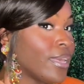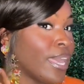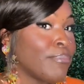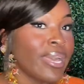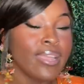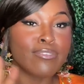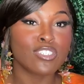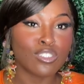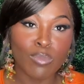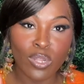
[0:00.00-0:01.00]
And my ear
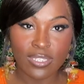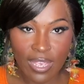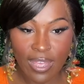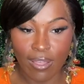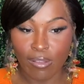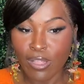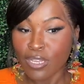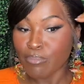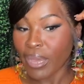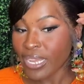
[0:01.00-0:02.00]
is small as hell.
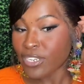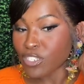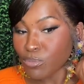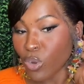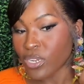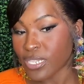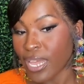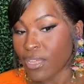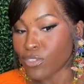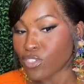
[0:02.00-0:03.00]
My ear is small as
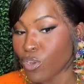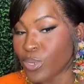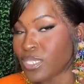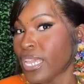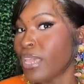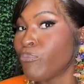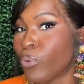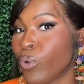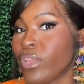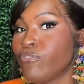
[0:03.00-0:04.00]
hell. So it's like
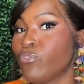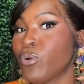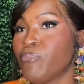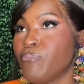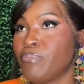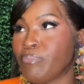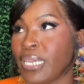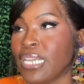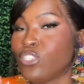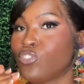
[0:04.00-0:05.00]
important for
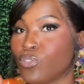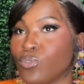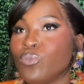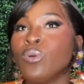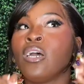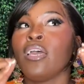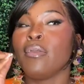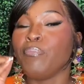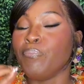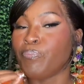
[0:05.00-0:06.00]
me to
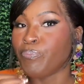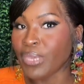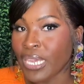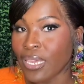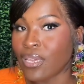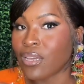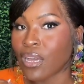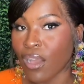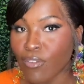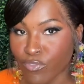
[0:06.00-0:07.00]
be
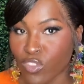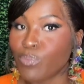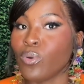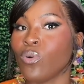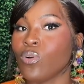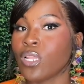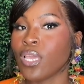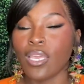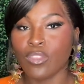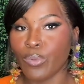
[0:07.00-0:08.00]
comfortable
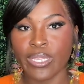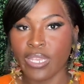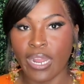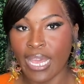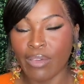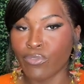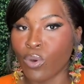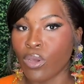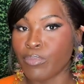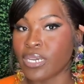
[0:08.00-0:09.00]
in the way that I have
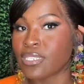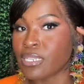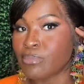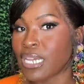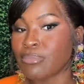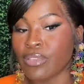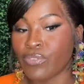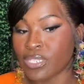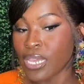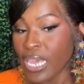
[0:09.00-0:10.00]
on because sometimes if
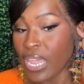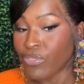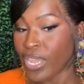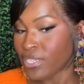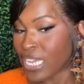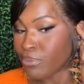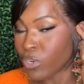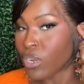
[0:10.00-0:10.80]
it's if the air tabs are